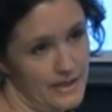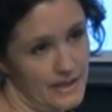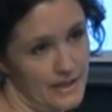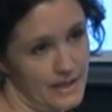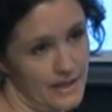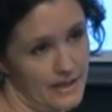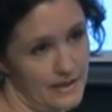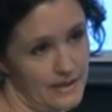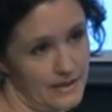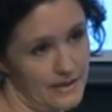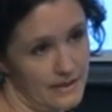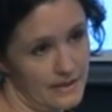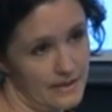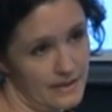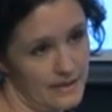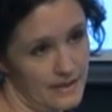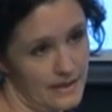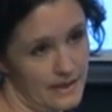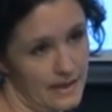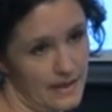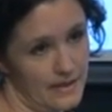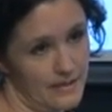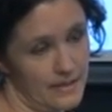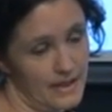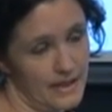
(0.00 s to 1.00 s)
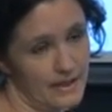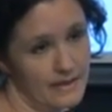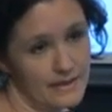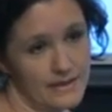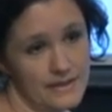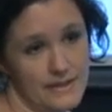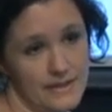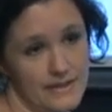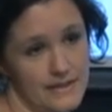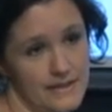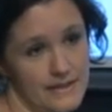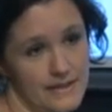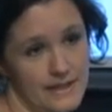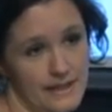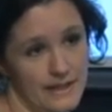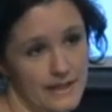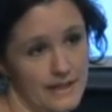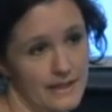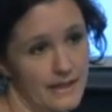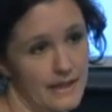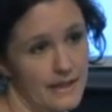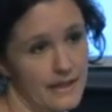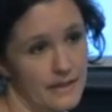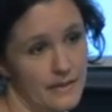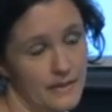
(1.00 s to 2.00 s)
English as a second
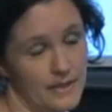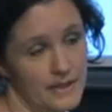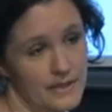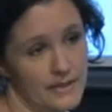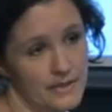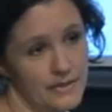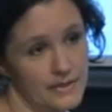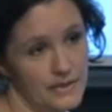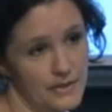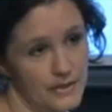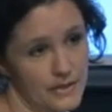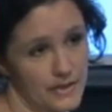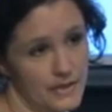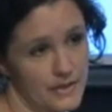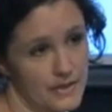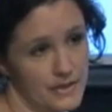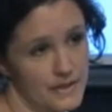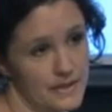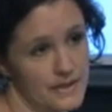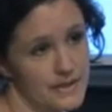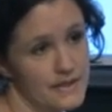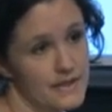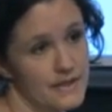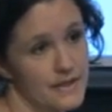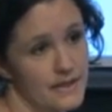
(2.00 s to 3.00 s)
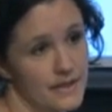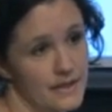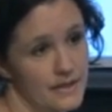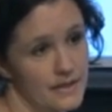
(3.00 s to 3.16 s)
language students